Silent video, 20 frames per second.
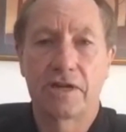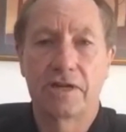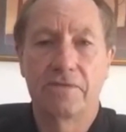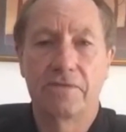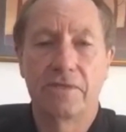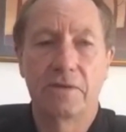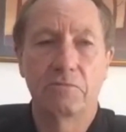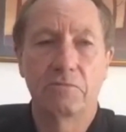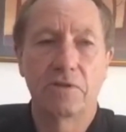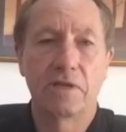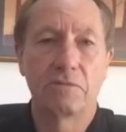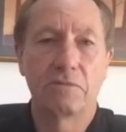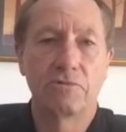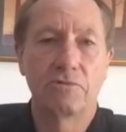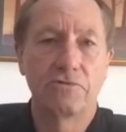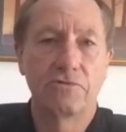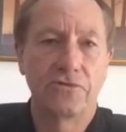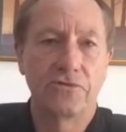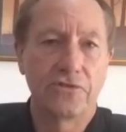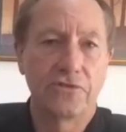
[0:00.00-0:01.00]
And then when I
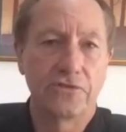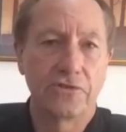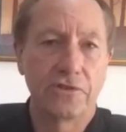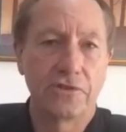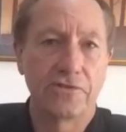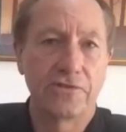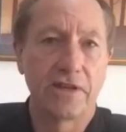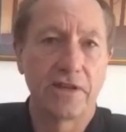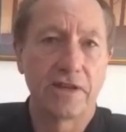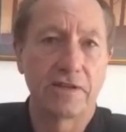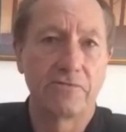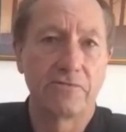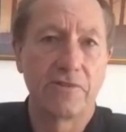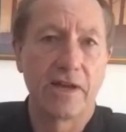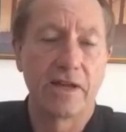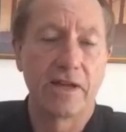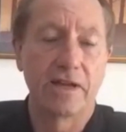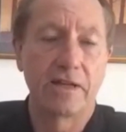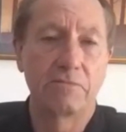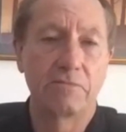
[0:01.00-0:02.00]
moved to Silicon
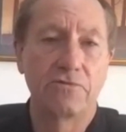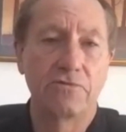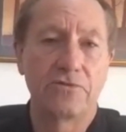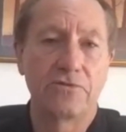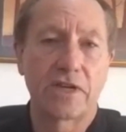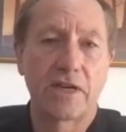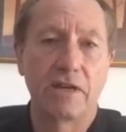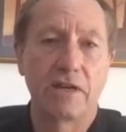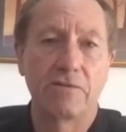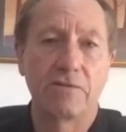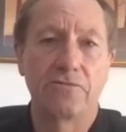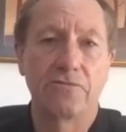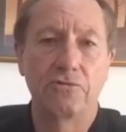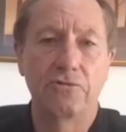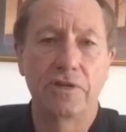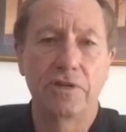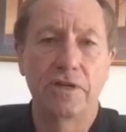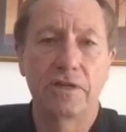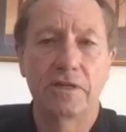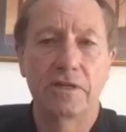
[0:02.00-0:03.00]
Valley, moved to
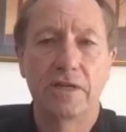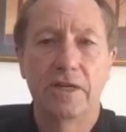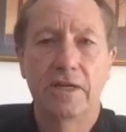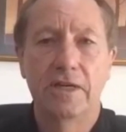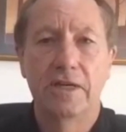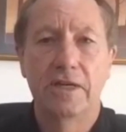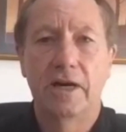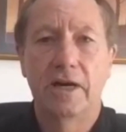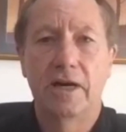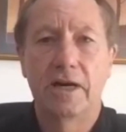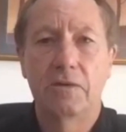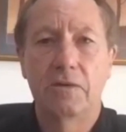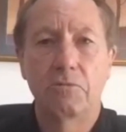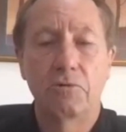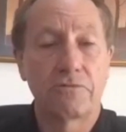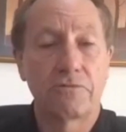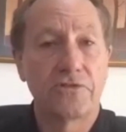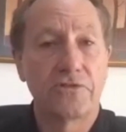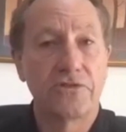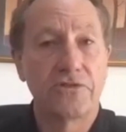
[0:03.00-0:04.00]
California, I
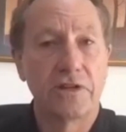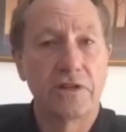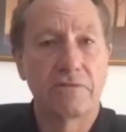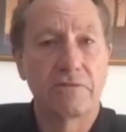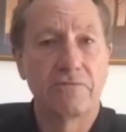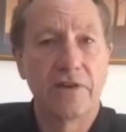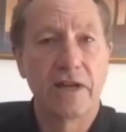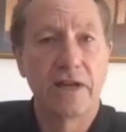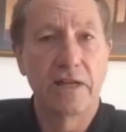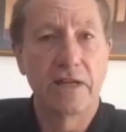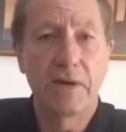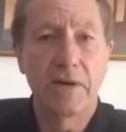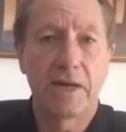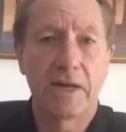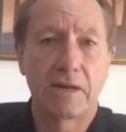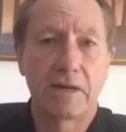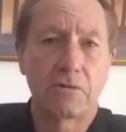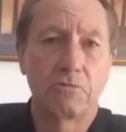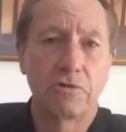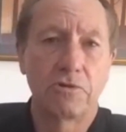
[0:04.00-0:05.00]
worked for Silicon Valley
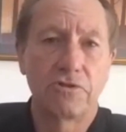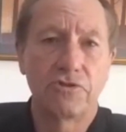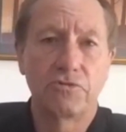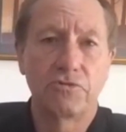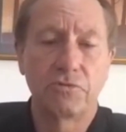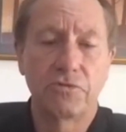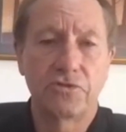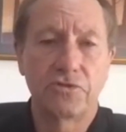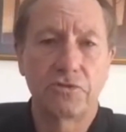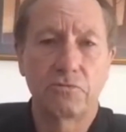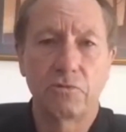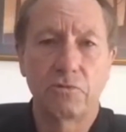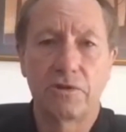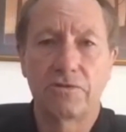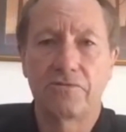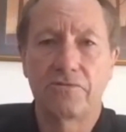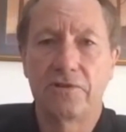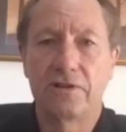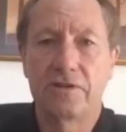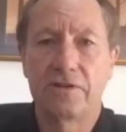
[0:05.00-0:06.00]
Bank, which was a
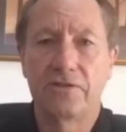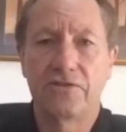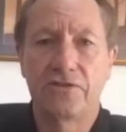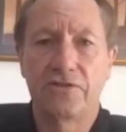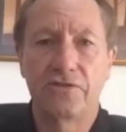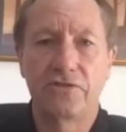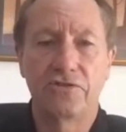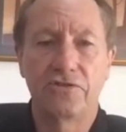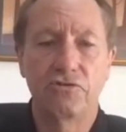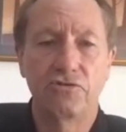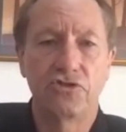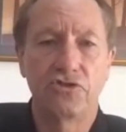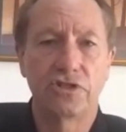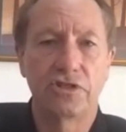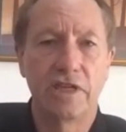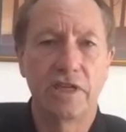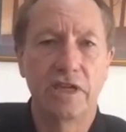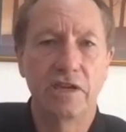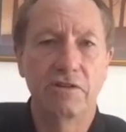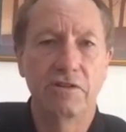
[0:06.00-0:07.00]
wonderful institution
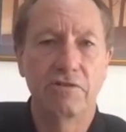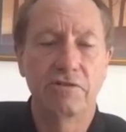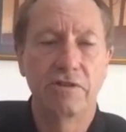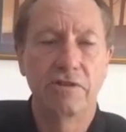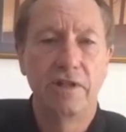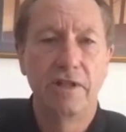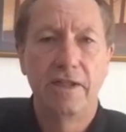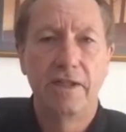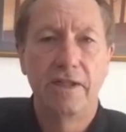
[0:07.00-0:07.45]
here.